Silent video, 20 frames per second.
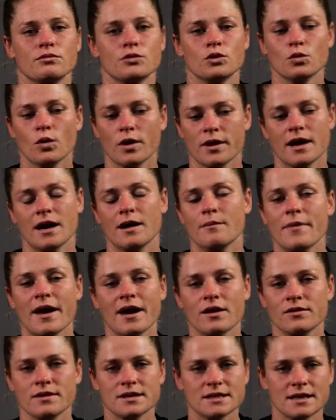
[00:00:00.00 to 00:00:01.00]
you won't come
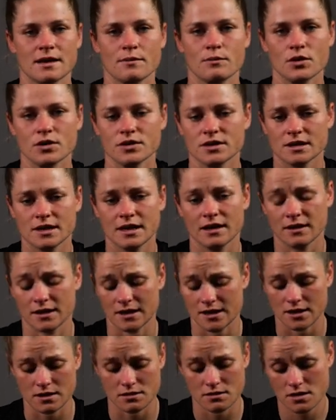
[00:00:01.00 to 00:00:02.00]
back in the same
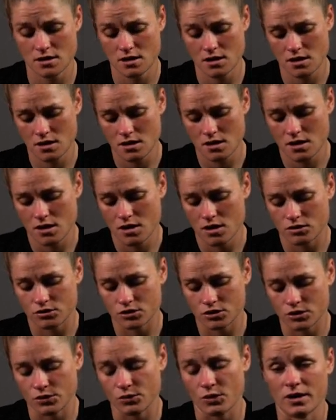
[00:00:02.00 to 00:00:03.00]
personality
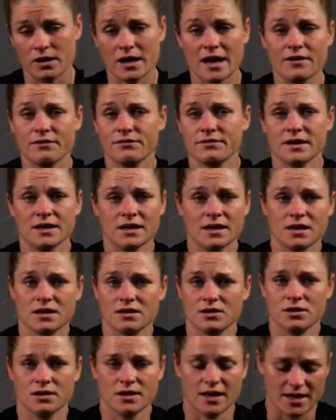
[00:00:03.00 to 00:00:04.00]
you won't have feeling
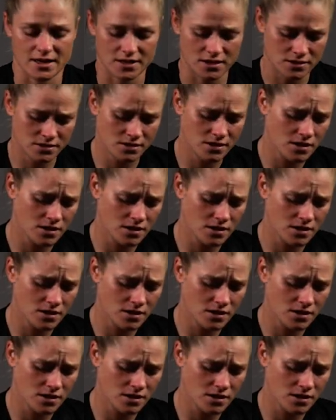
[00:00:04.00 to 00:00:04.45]
in your legs